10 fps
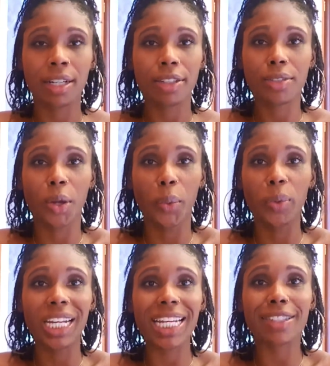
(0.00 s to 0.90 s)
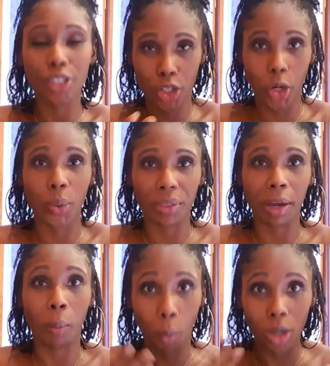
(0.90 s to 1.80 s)
So we need to show
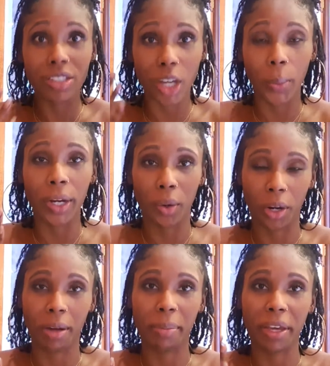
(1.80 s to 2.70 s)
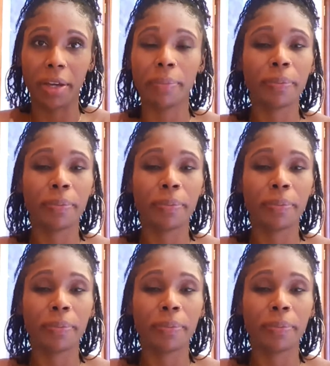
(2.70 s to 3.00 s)
them what's going on up there.